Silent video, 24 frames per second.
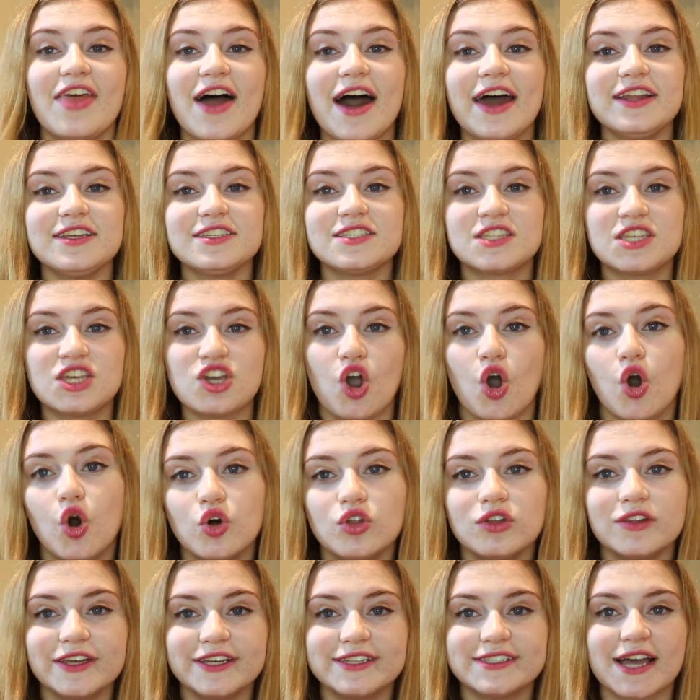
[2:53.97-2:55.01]
That is the
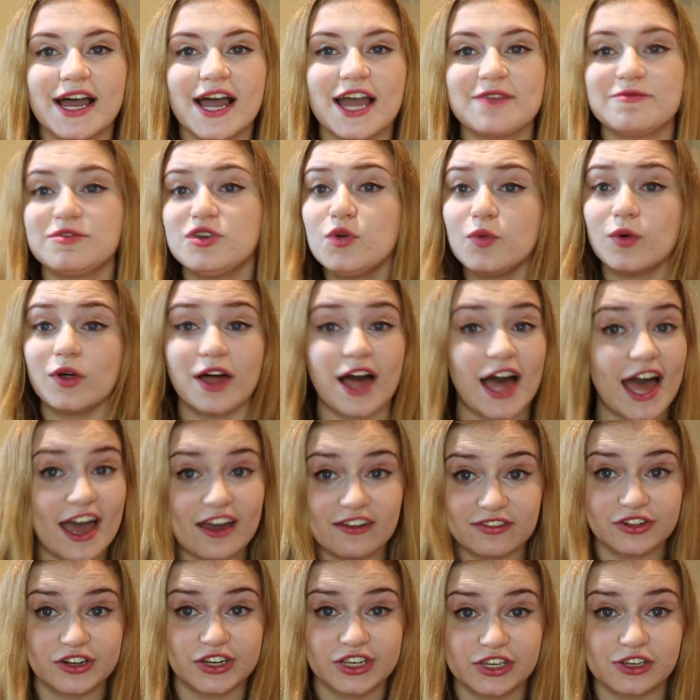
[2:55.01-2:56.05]
only time you will
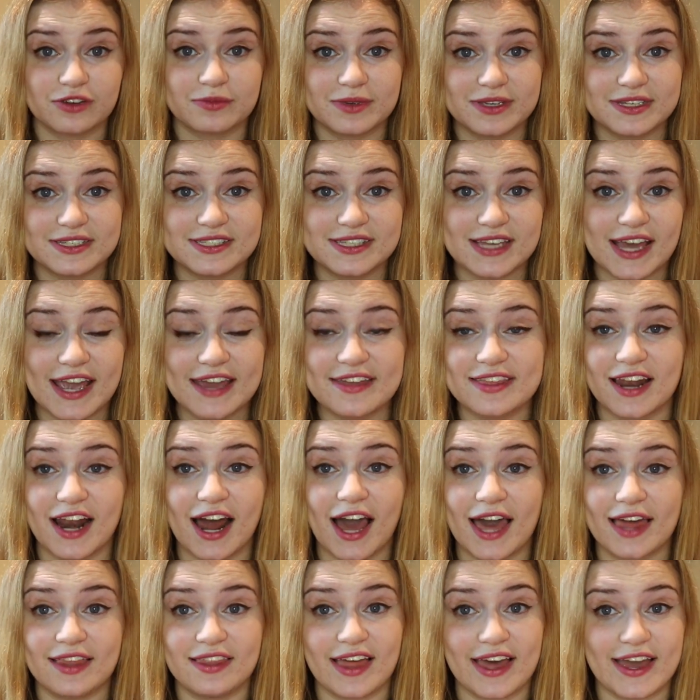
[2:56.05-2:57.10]
ever hear me say that
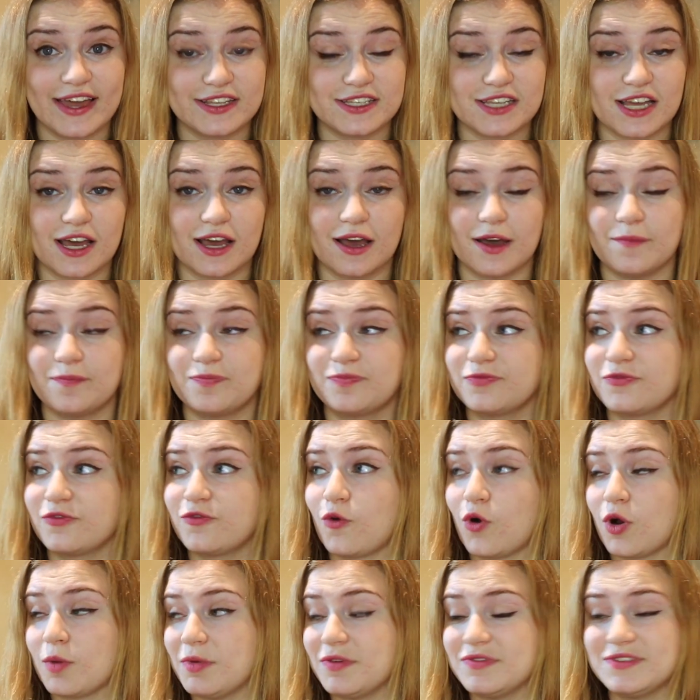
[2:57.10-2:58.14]
I liked a
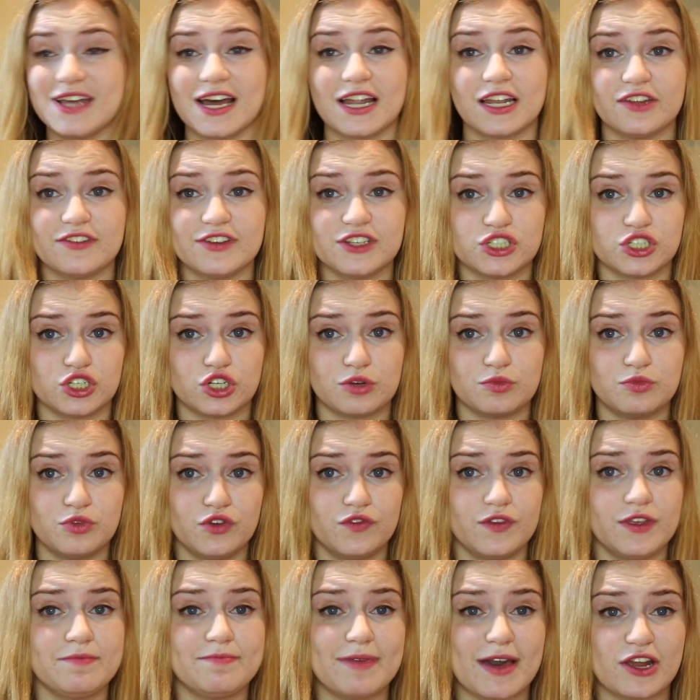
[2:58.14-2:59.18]
form of television or
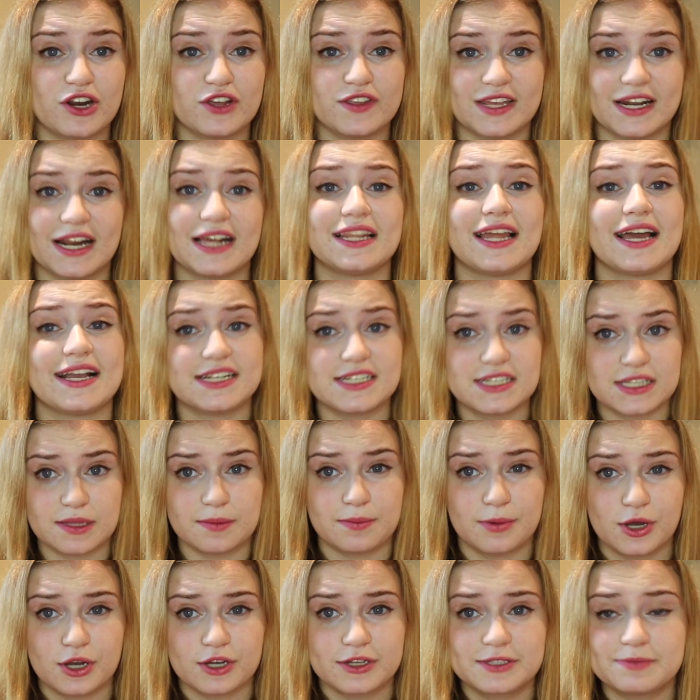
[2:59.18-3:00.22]
movie better than I liked the
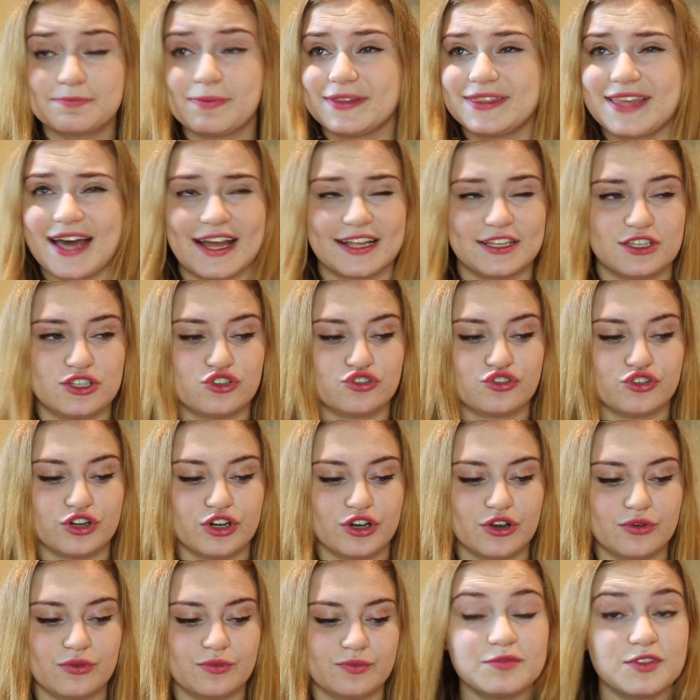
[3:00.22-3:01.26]
books, but that's
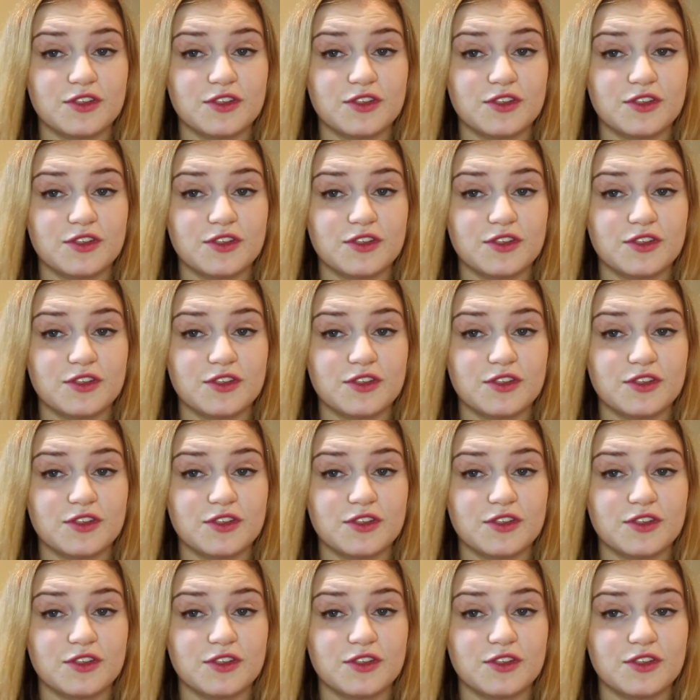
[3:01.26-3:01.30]
true.